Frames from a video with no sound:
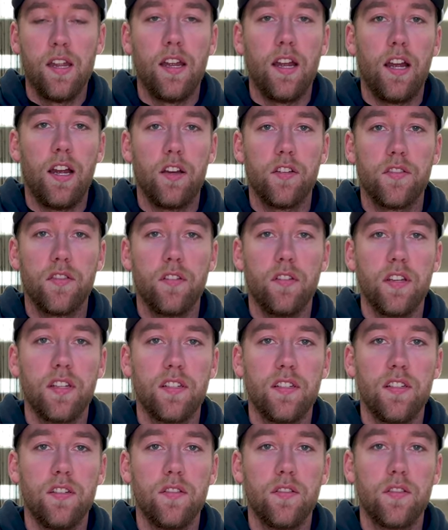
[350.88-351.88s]
I also like
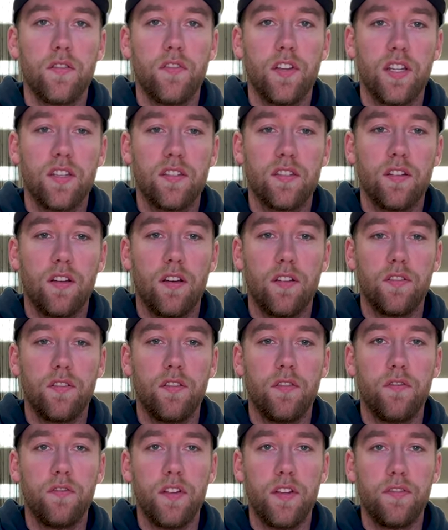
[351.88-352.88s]
to use a Van Staal
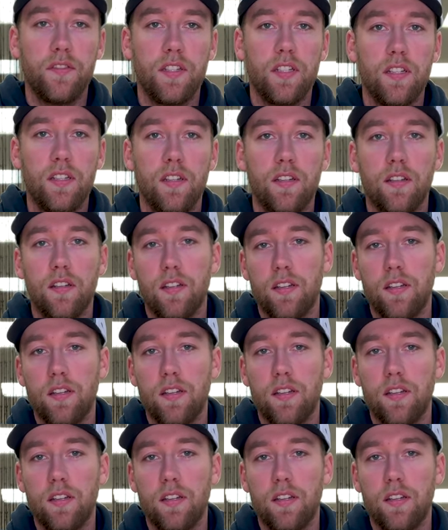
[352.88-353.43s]
250.